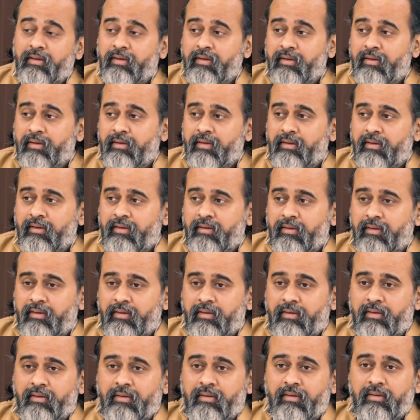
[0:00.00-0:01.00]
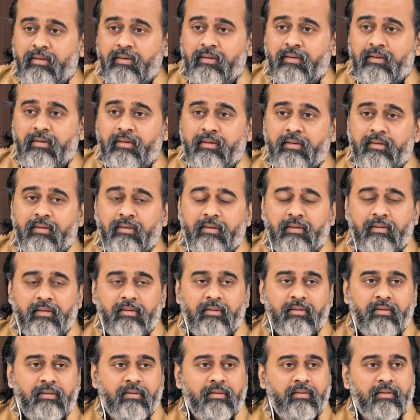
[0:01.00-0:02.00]

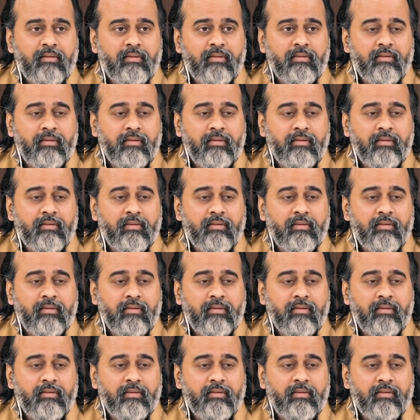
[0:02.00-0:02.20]
(silence)